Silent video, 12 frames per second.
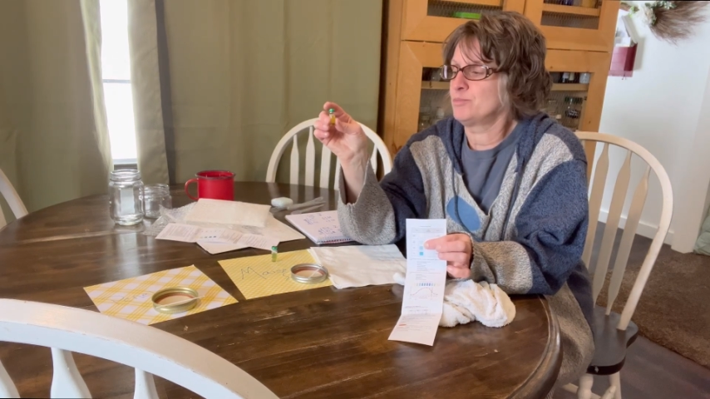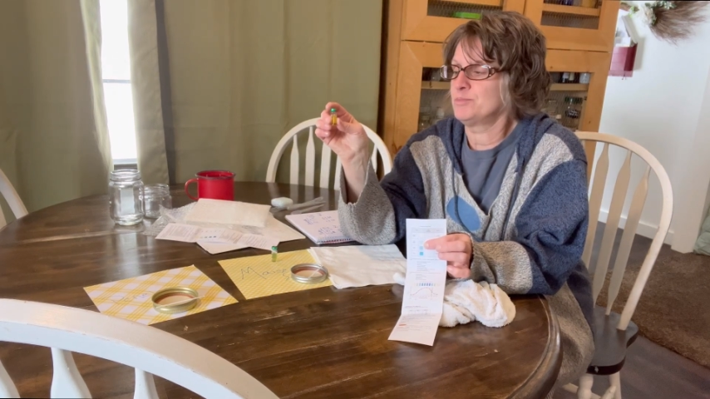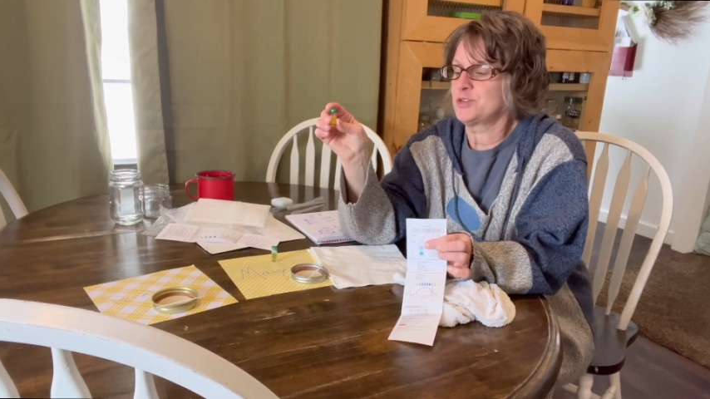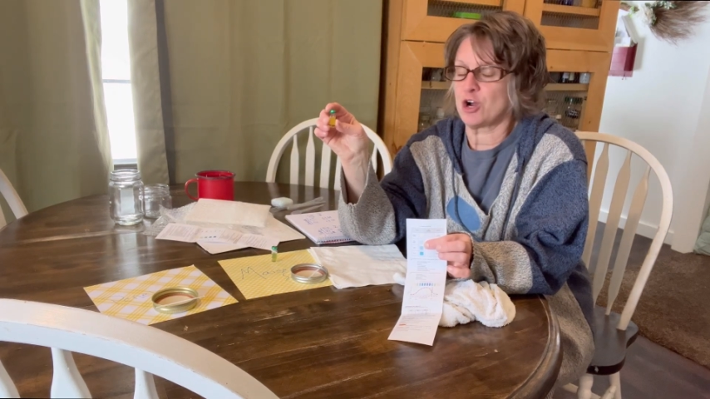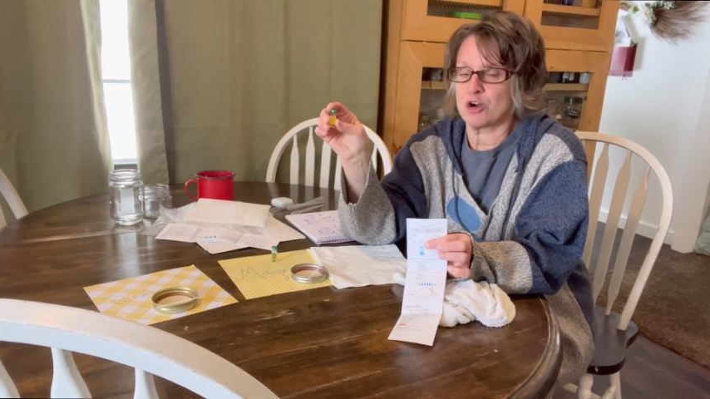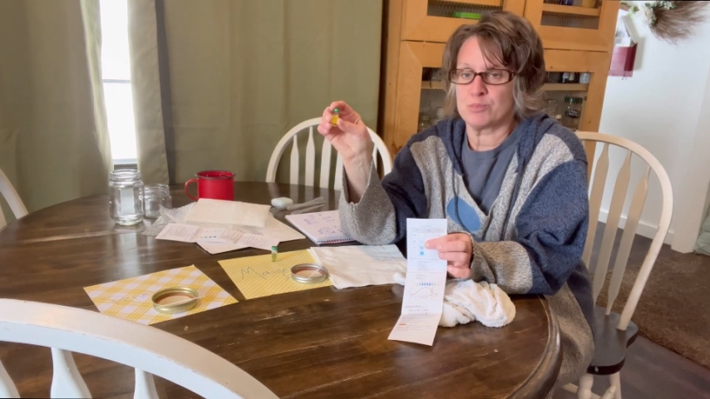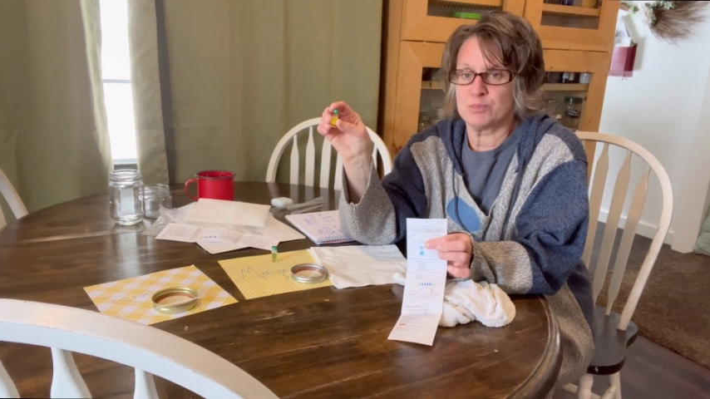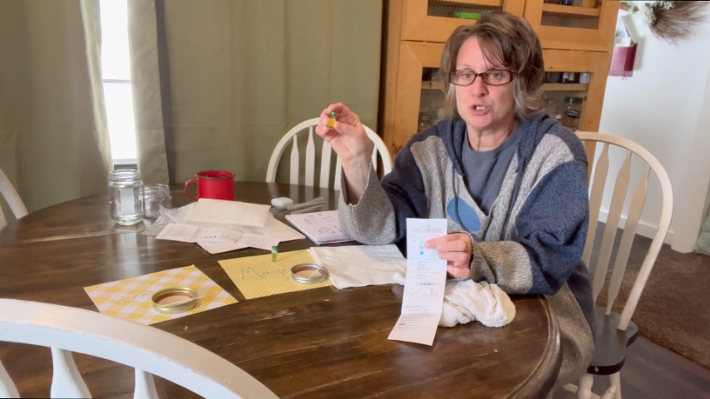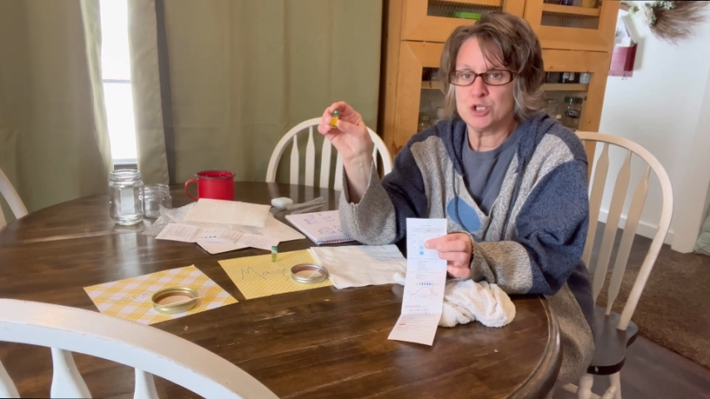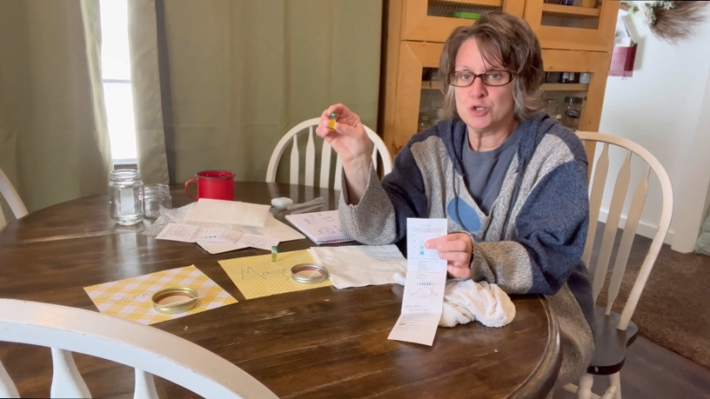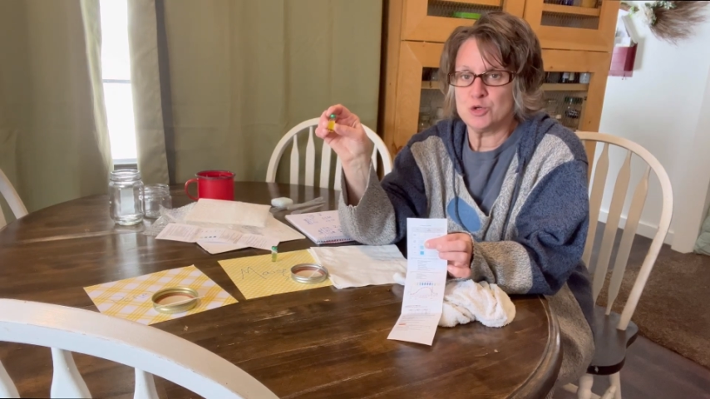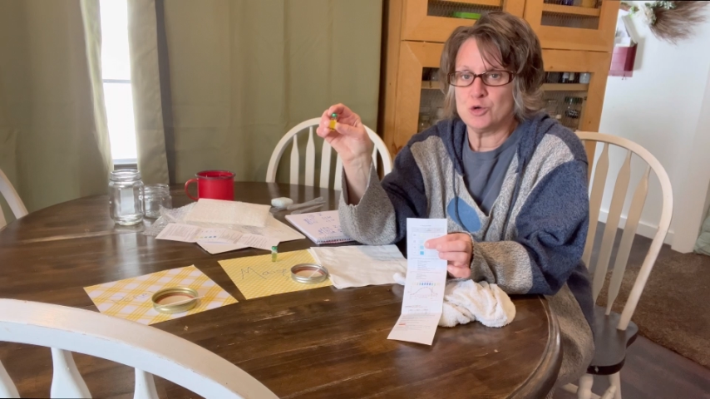dark
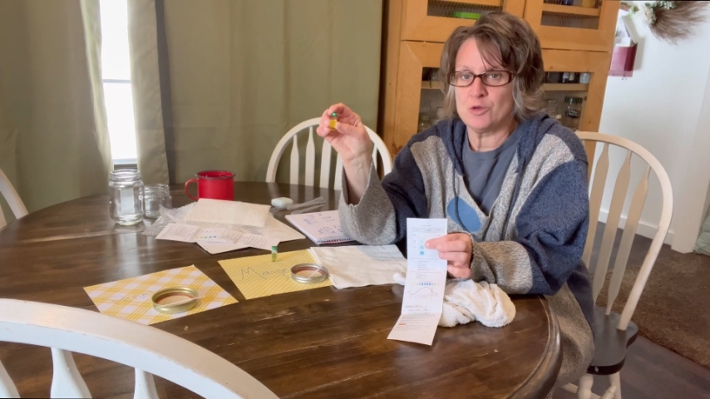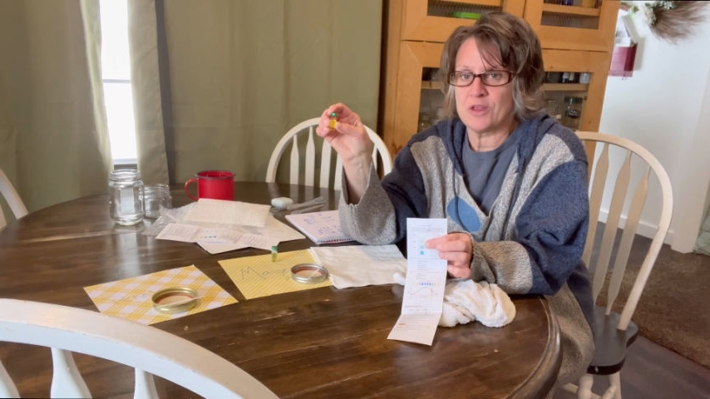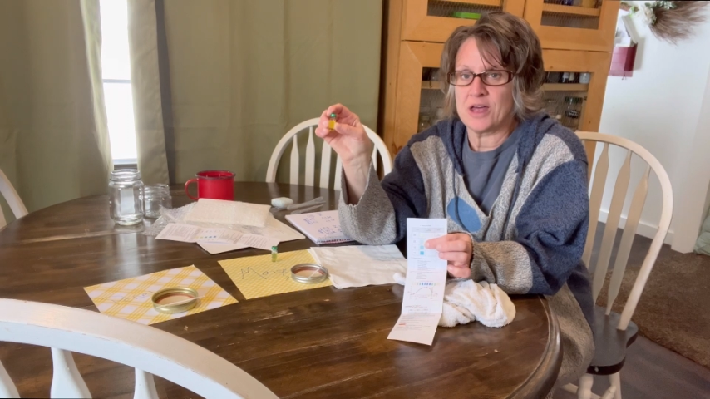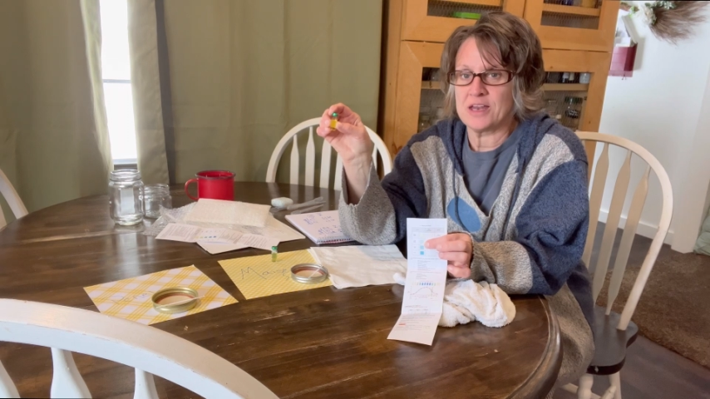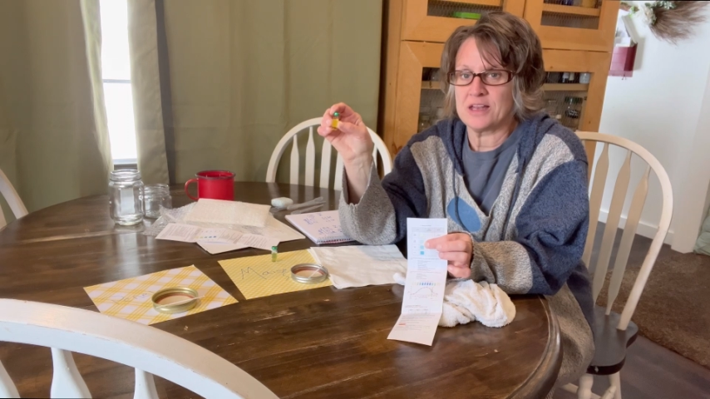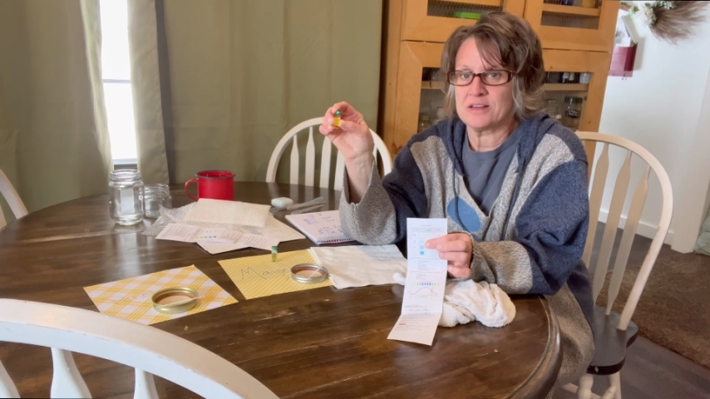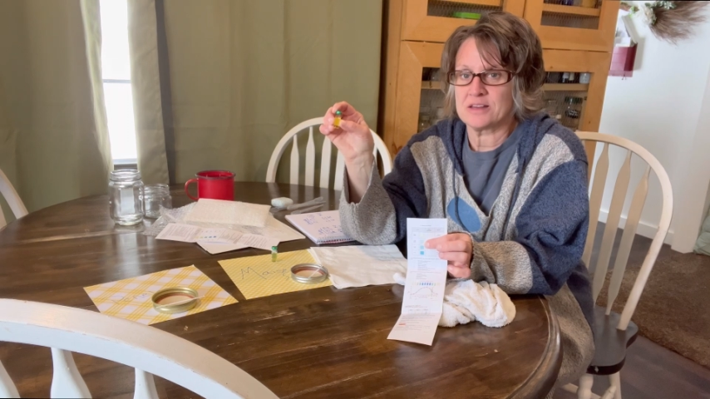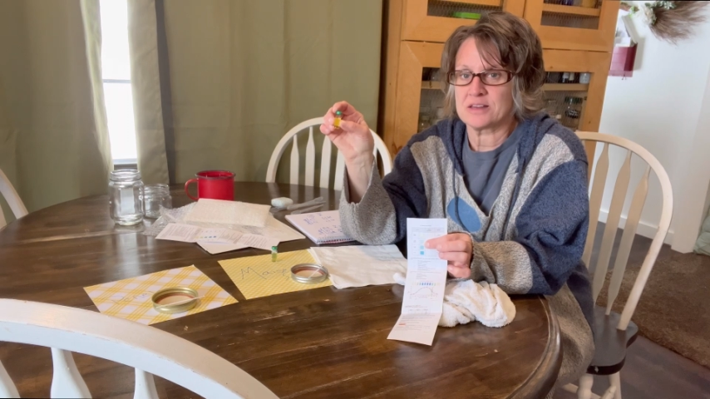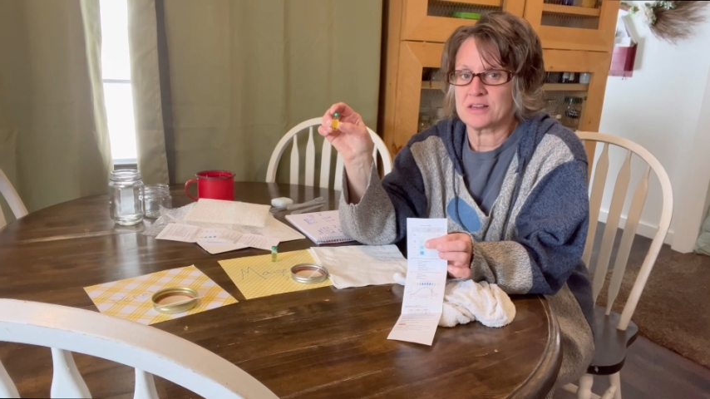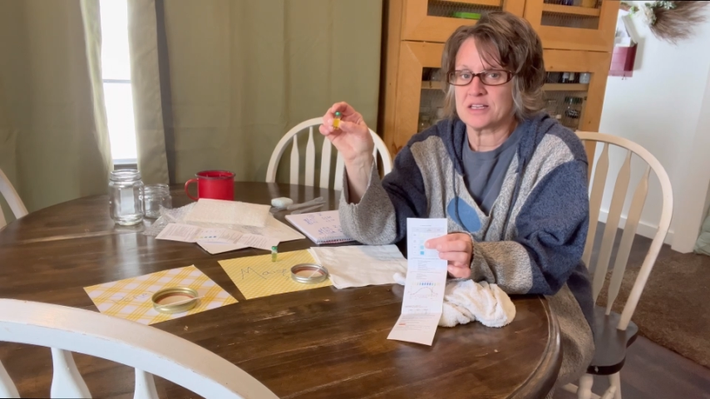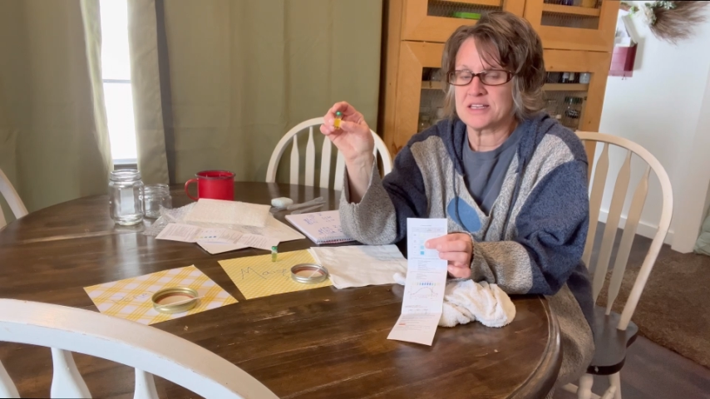blue that the